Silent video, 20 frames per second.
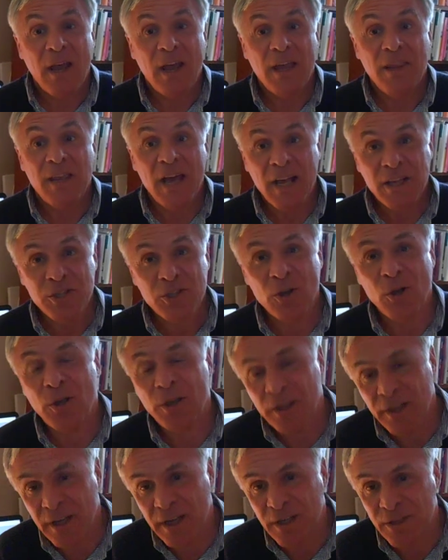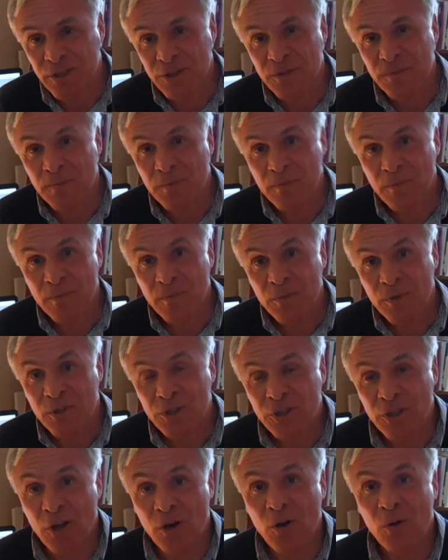And that's all it is.
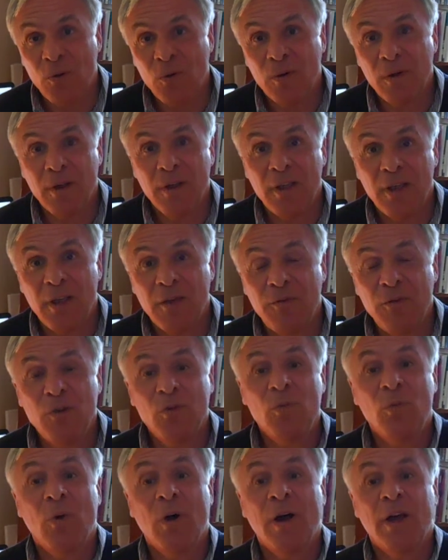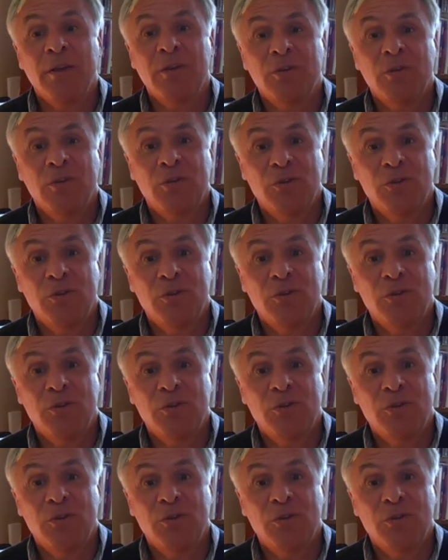So if you want